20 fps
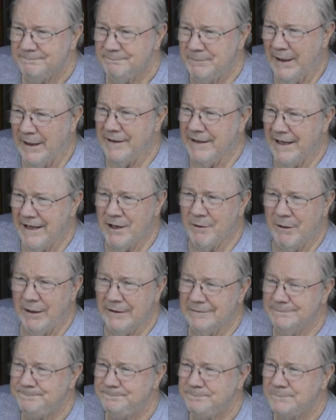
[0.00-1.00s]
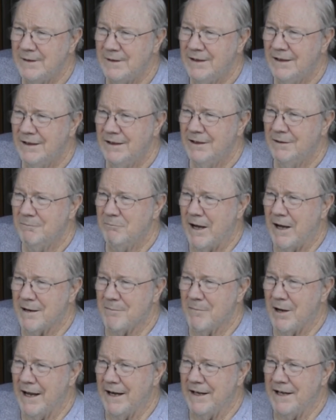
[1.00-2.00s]
But anyway, bottom
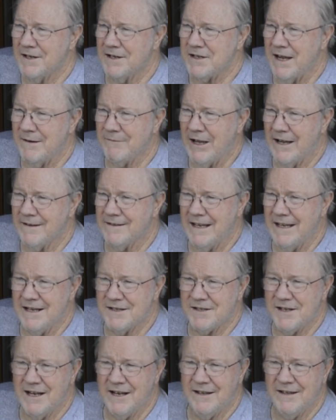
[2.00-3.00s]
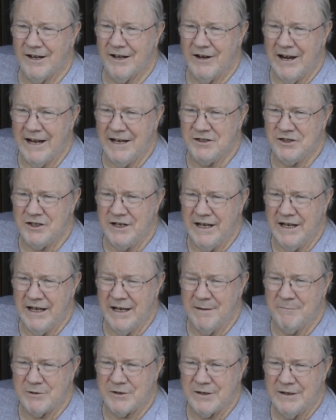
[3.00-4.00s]
line is I've got these in, they're
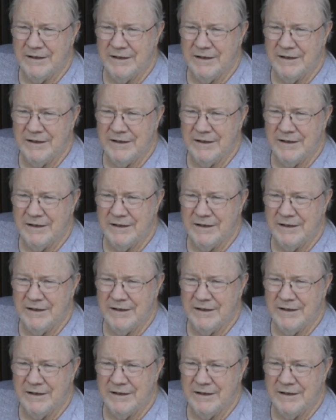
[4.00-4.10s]
AGMs,